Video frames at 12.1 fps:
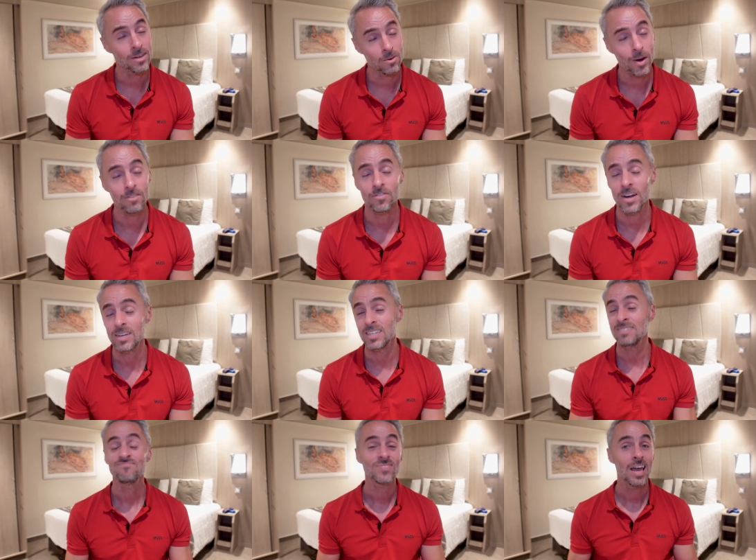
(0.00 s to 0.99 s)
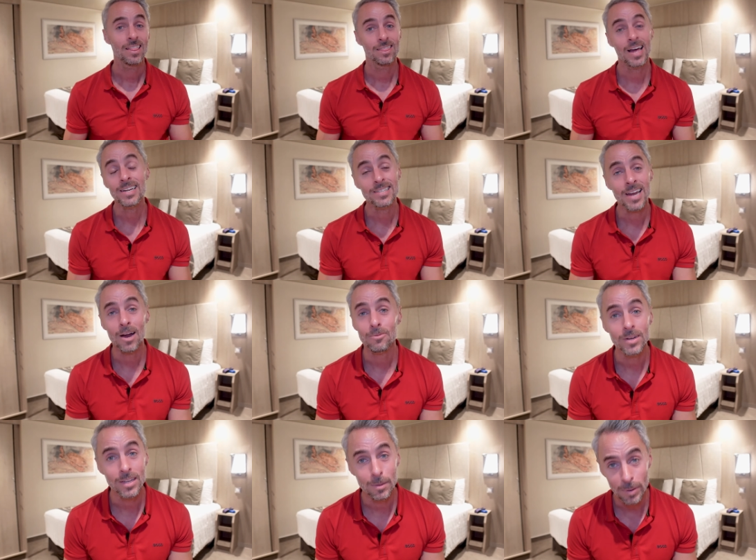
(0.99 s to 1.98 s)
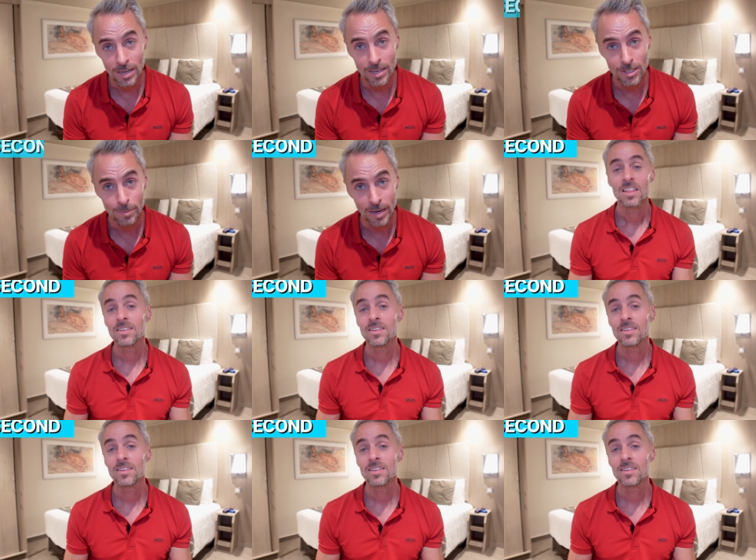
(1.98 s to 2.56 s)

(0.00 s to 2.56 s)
And quite frankly, that's not really appealing to me.